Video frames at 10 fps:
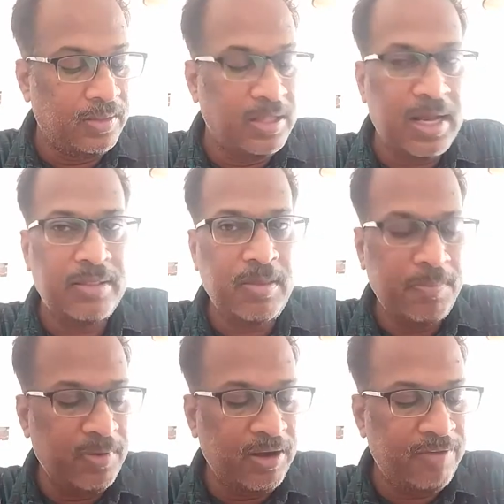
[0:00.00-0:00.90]
there is a
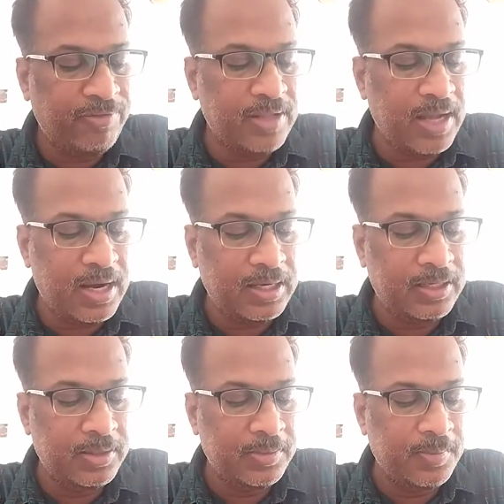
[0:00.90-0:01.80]
belief
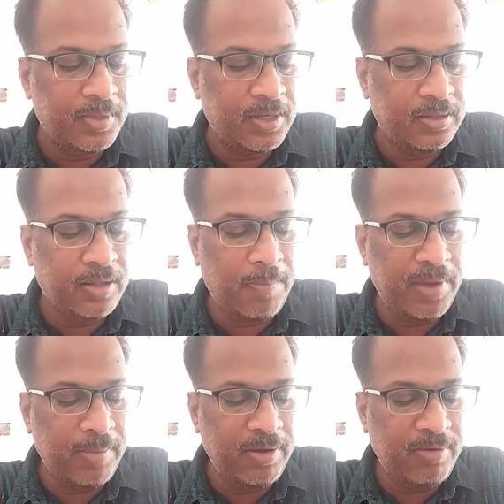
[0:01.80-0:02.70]
that the
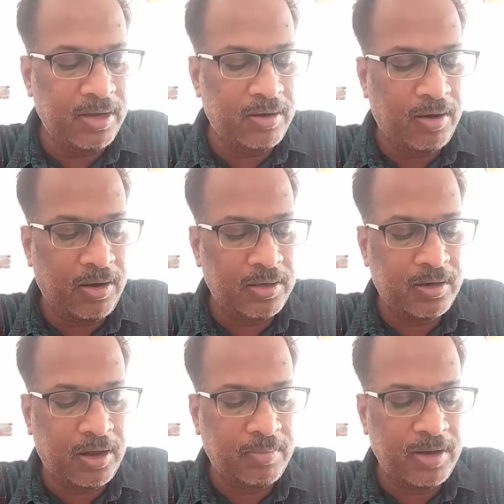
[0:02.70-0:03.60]
baby will not
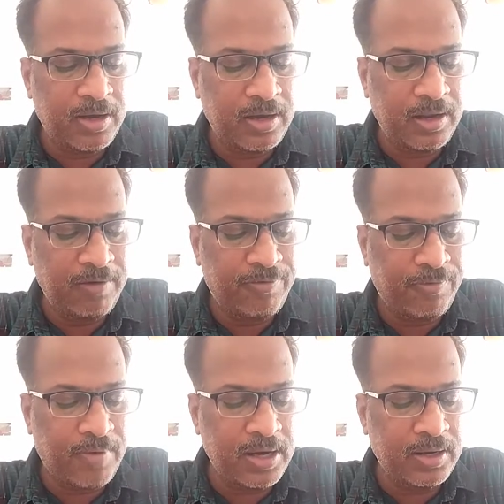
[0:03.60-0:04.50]
normal if
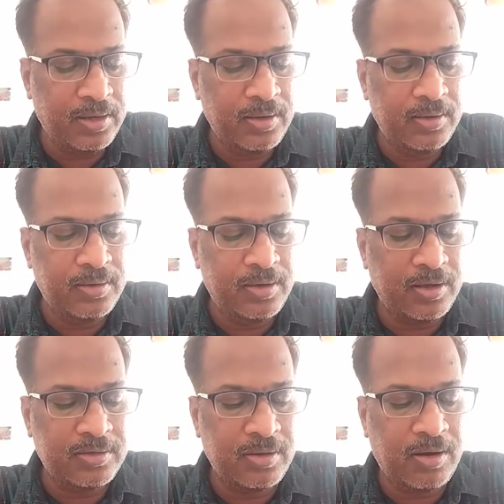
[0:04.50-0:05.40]
one
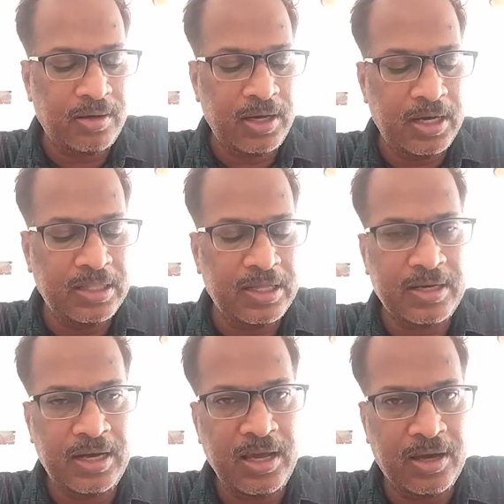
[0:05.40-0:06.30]
does not eat the
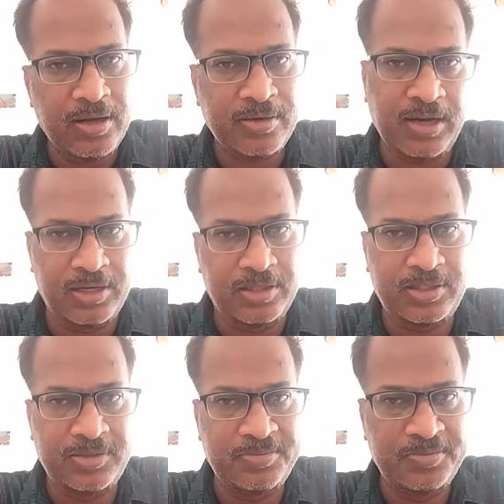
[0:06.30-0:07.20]
clay or
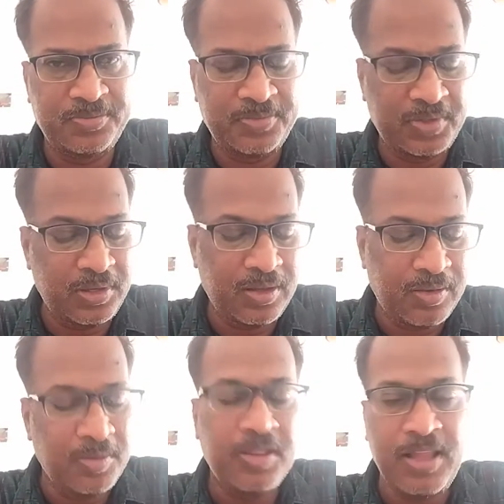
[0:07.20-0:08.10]
starch.
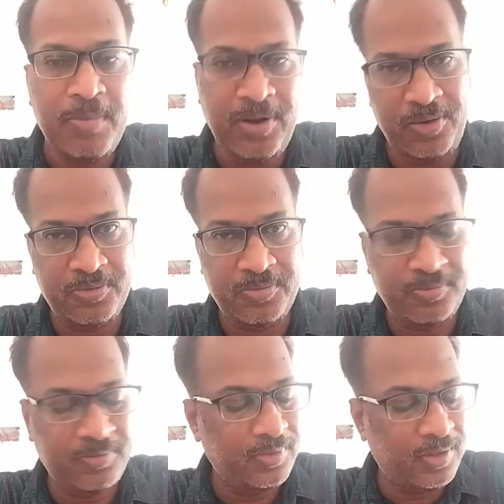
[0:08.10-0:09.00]
They believe.
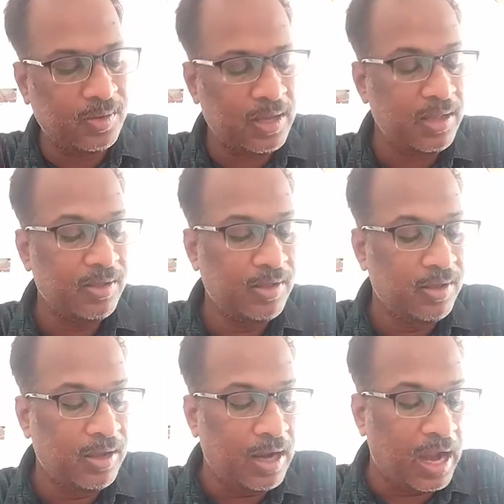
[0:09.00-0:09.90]
Okay,
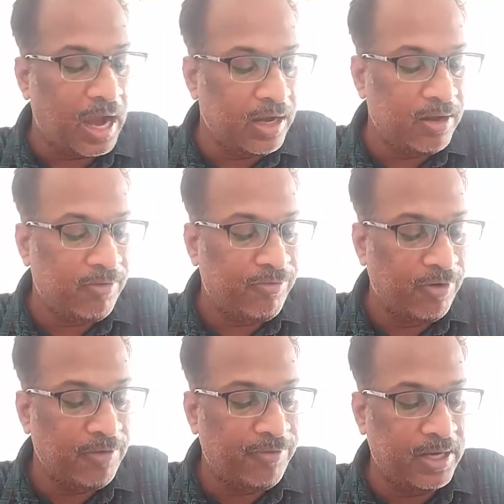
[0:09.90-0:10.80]
and
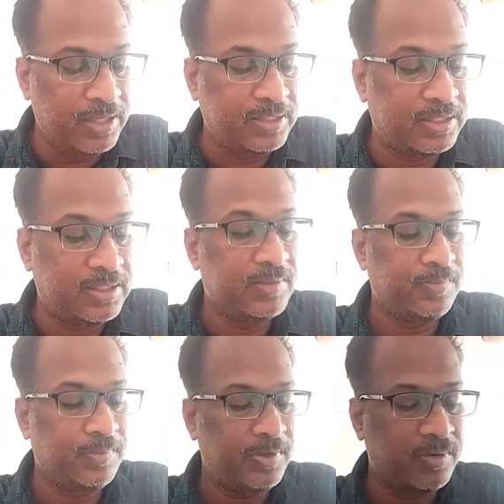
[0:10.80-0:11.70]
food fads.
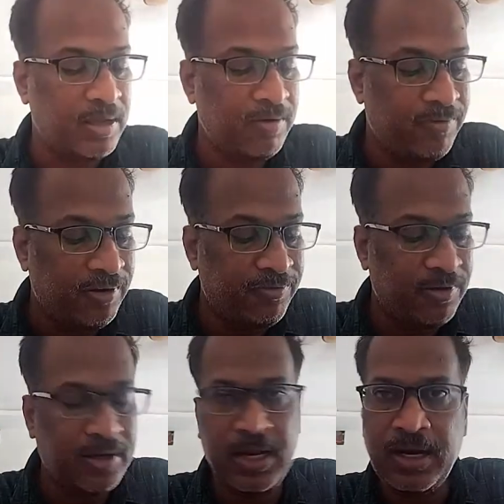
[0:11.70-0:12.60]
Okay, food
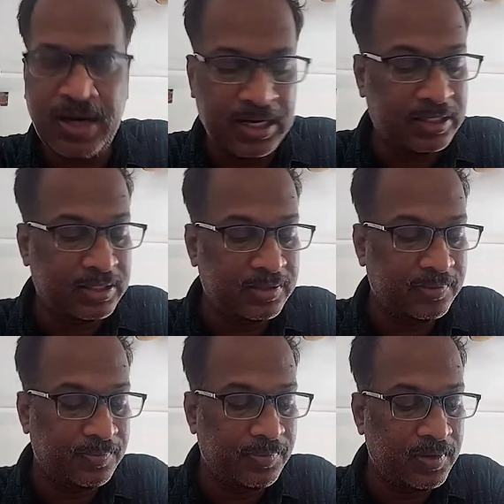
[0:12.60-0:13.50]
fads and cult.
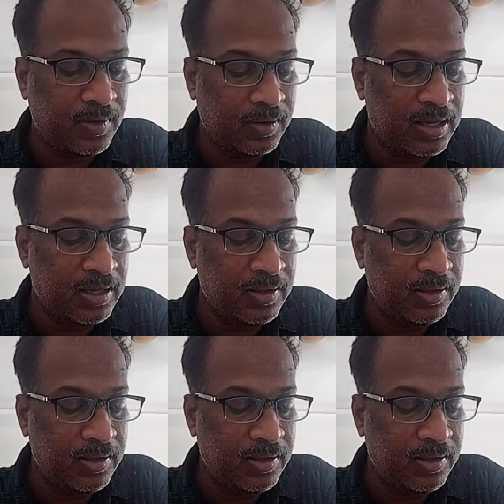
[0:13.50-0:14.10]
Okay,